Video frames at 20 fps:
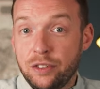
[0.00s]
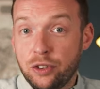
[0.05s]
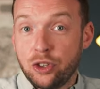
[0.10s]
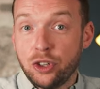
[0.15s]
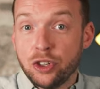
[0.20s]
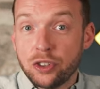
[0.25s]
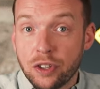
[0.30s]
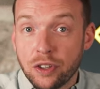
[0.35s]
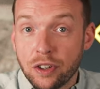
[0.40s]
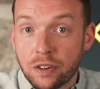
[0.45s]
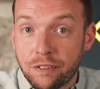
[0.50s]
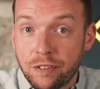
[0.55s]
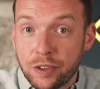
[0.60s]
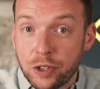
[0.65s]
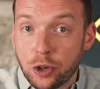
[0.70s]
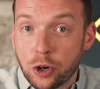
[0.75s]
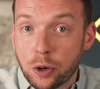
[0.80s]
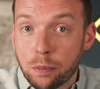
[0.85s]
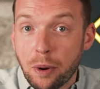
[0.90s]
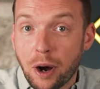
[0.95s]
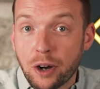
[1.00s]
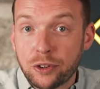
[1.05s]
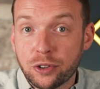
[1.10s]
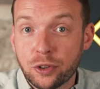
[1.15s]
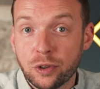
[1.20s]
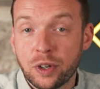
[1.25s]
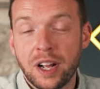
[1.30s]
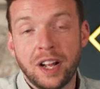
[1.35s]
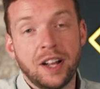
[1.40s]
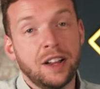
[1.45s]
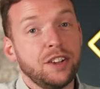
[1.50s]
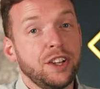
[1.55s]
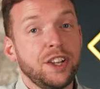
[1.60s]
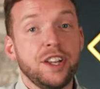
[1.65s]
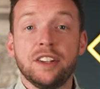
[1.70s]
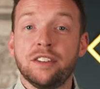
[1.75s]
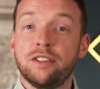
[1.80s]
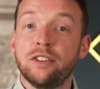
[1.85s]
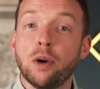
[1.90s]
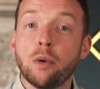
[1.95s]
good enough for your bottle,
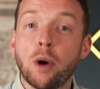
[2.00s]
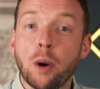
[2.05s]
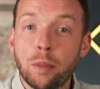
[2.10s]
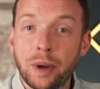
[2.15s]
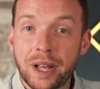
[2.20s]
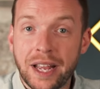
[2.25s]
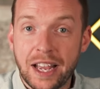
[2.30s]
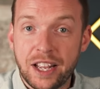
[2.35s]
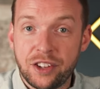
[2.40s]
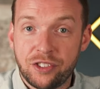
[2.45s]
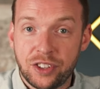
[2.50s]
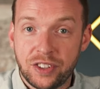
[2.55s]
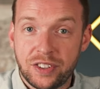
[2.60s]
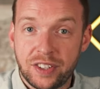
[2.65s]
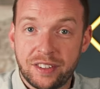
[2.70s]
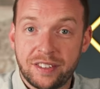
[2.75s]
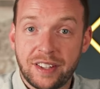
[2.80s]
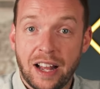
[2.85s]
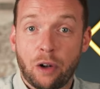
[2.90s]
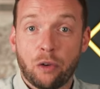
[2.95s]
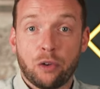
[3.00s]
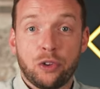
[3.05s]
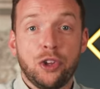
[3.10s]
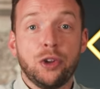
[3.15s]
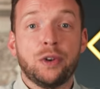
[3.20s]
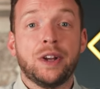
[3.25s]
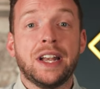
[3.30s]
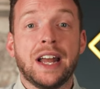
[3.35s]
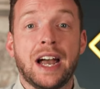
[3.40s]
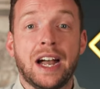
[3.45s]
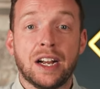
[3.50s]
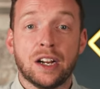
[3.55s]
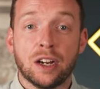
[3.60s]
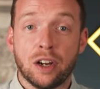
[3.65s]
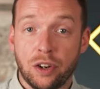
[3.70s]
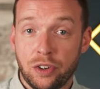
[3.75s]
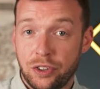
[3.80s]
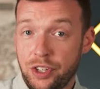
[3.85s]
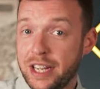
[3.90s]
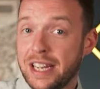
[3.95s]
there's no obligation to sell. You can hang
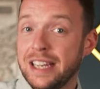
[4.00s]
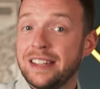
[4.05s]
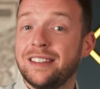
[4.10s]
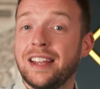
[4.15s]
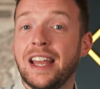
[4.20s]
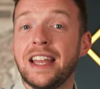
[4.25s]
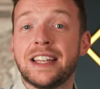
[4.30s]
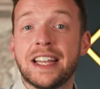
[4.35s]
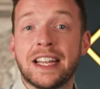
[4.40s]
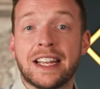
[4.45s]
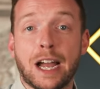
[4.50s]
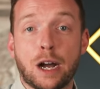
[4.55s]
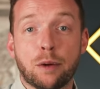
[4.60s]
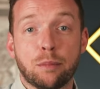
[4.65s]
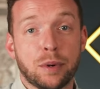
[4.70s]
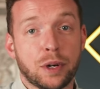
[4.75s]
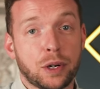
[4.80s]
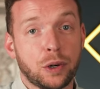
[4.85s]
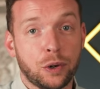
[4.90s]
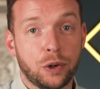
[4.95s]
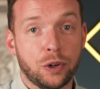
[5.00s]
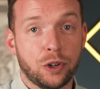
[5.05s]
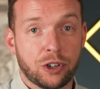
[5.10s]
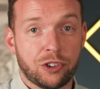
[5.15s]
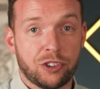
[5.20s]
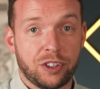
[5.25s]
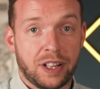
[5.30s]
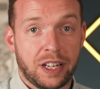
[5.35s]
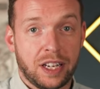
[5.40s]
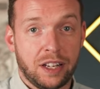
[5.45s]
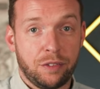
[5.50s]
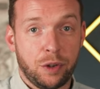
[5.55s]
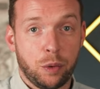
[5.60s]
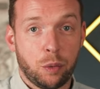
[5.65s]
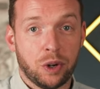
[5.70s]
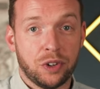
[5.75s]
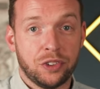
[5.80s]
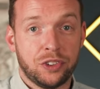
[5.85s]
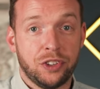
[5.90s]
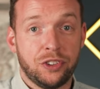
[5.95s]
on. You can take a gamble at auction then if you
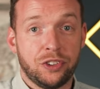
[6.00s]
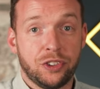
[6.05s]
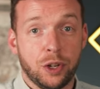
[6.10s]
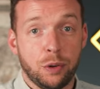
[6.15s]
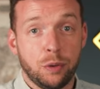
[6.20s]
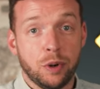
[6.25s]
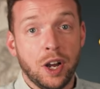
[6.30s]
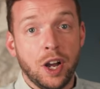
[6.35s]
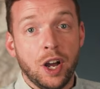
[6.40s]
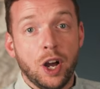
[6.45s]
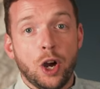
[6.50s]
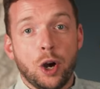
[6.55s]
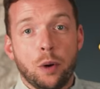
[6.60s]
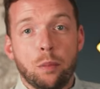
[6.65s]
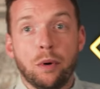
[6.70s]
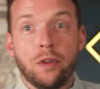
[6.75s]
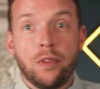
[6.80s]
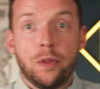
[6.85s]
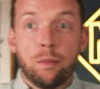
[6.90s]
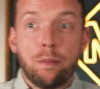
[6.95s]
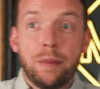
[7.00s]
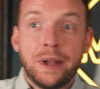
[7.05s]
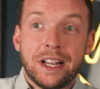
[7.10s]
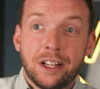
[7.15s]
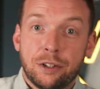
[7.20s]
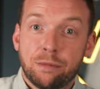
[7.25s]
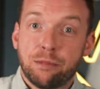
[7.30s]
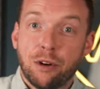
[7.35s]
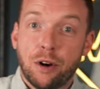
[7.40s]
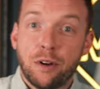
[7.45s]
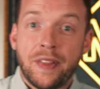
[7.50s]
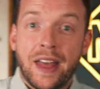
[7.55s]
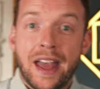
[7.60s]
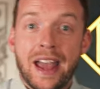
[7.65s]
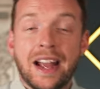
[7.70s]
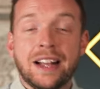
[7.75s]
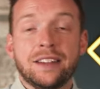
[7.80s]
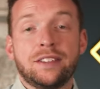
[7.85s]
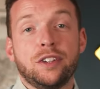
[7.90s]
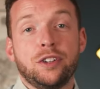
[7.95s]
wanted to. But the biggest pro
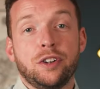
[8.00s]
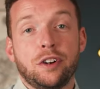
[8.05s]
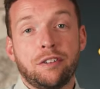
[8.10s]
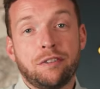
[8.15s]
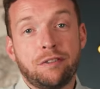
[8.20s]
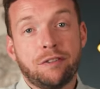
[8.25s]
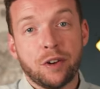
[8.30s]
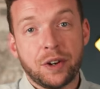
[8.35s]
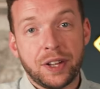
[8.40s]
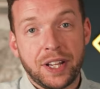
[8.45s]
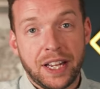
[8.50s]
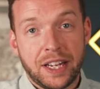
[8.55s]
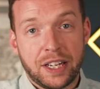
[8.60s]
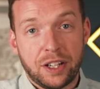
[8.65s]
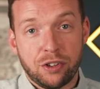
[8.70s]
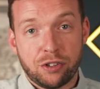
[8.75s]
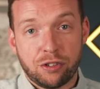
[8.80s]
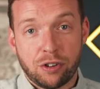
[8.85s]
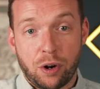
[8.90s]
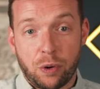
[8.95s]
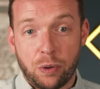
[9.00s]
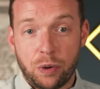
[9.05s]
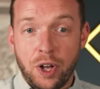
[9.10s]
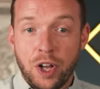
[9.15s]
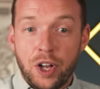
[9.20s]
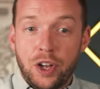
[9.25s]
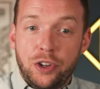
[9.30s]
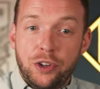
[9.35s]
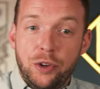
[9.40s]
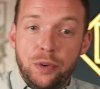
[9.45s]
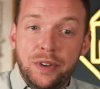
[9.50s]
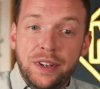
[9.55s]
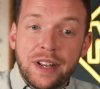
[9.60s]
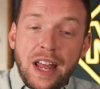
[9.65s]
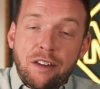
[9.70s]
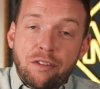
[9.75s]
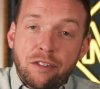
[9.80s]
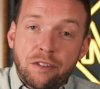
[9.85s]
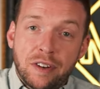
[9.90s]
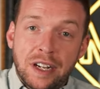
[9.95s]
there is that you're fully in control. You
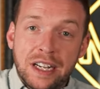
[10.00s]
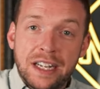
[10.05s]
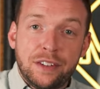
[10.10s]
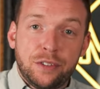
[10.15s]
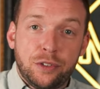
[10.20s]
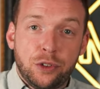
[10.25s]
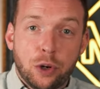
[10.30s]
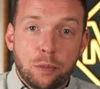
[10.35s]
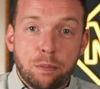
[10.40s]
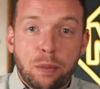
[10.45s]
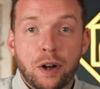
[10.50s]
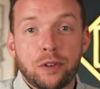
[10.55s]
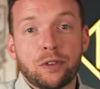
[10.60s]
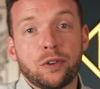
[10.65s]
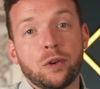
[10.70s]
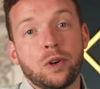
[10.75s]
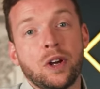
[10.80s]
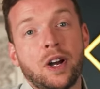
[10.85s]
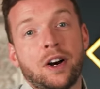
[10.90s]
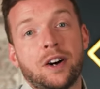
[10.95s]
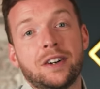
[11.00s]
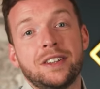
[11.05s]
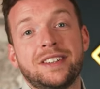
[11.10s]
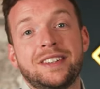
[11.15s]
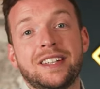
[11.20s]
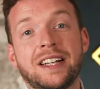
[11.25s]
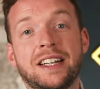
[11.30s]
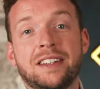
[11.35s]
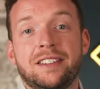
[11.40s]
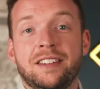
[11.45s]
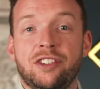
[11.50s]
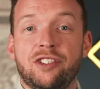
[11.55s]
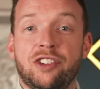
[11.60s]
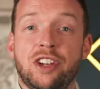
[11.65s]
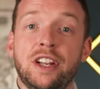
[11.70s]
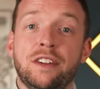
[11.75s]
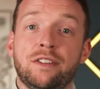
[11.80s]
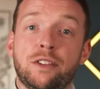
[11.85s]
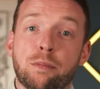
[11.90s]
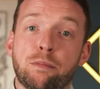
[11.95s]
never release your bottle until it's
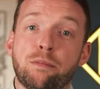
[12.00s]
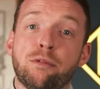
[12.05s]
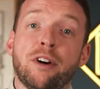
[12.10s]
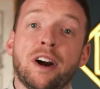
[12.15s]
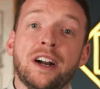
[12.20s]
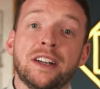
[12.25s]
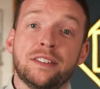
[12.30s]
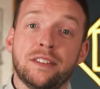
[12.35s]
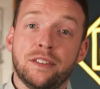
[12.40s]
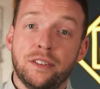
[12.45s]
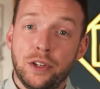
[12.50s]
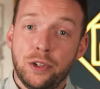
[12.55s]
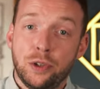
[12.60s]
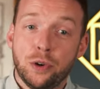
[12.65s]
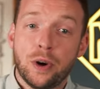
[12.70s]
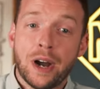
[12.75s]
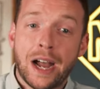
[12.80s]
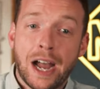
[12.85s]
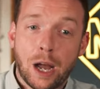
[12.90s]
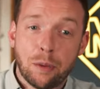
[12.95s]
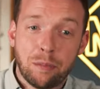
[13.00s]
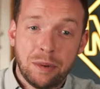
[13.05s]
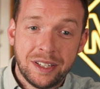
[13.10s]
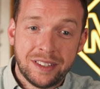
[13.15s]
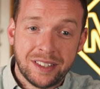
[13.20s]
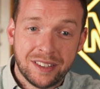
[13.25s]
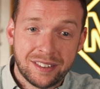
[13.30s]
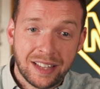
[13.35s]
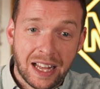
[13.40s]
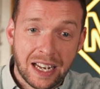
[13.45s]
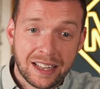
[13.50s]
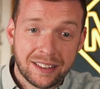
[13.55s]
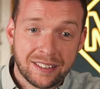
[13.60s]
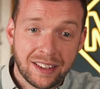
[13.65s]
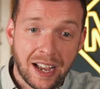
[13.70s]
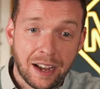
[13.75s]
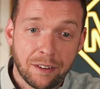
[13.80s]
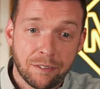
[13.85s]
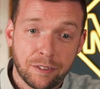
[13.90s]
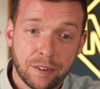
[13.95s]
achieved a price that you're happy to sell it
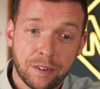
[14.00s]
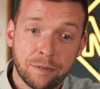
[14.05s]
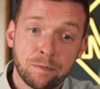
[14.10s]
at.